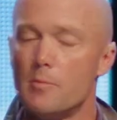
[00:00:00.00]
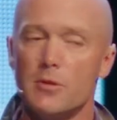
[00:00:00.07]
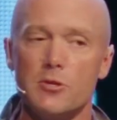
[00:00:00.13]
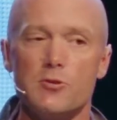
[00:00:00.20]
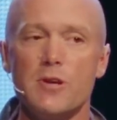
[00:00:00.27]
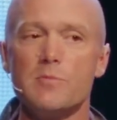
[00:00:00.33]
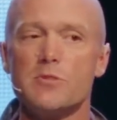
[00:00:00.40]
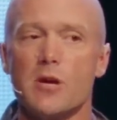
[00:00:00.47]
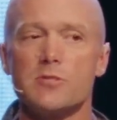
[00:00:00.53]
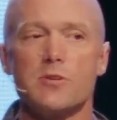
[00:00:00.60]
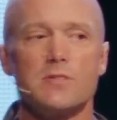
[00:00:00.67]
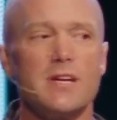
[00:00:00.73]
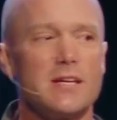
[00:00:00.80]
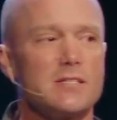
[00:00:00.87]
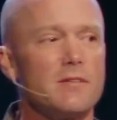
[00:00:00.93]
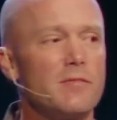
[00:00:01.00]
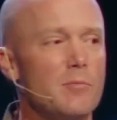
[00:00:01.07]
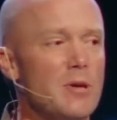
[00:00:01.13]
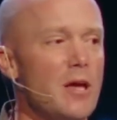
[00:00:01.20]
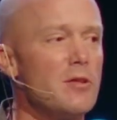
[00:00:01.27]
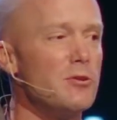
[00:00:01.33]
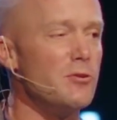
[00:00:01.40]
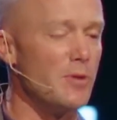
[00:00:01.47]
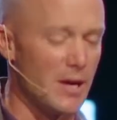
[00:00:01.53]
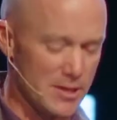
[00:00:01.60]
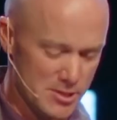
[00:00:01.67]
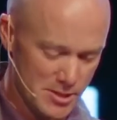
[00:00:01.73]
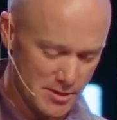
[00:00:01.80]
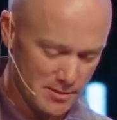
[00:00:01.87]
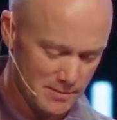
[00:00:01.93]
The dream's also tested from the other
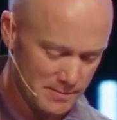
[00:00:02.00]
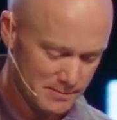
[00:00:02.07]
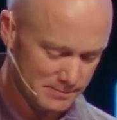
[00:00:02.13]
direction.